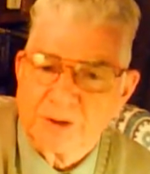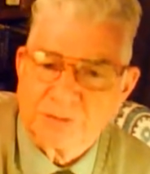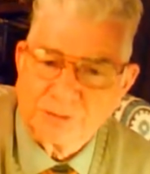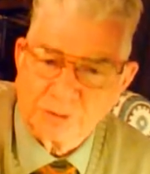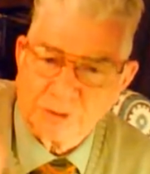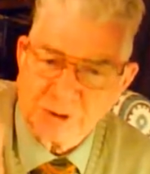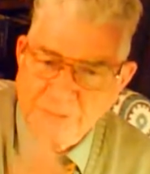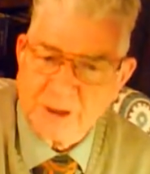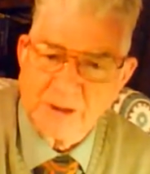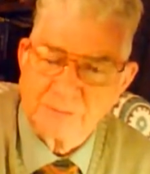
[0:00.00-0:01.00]
until he
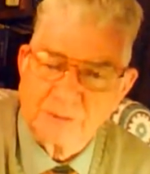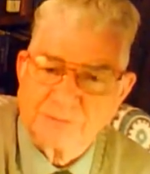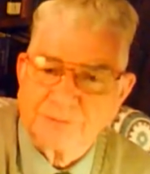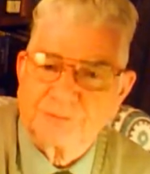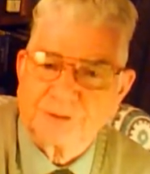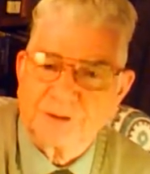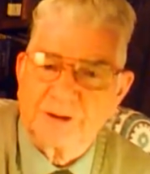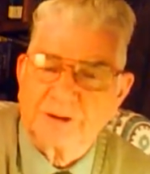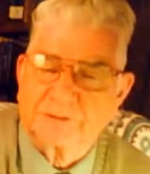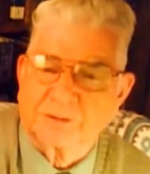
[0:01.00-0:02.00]
came. That 50
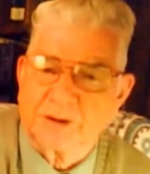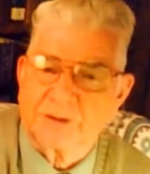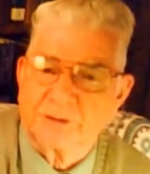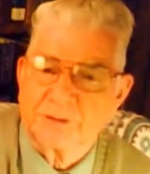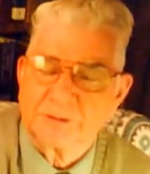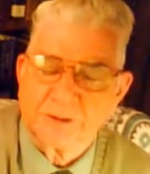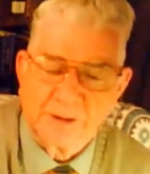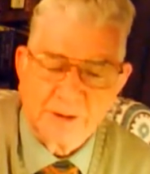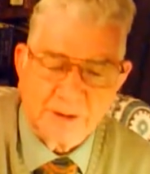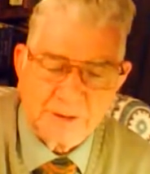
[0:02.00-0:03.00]
days later,
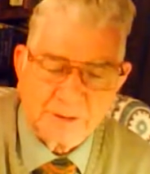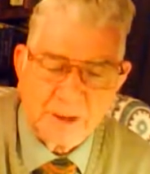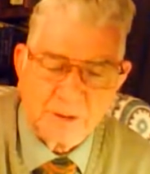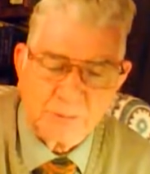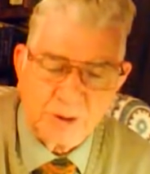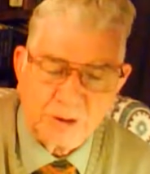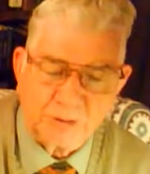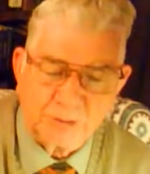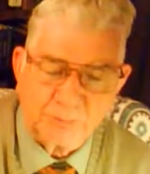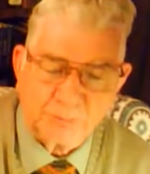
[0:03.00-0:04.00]
he came
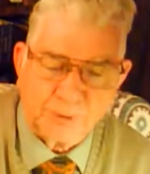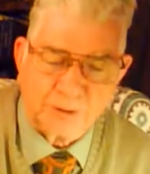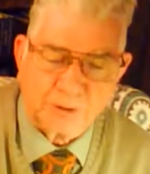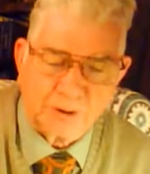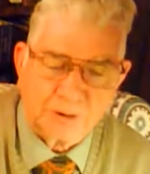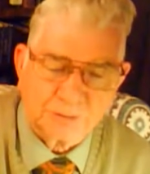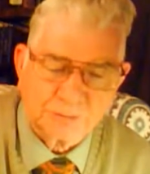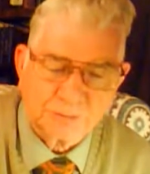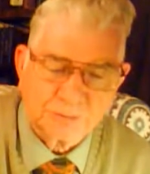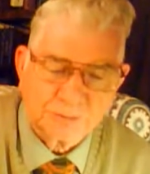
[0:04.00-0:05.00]
in to Pentecost.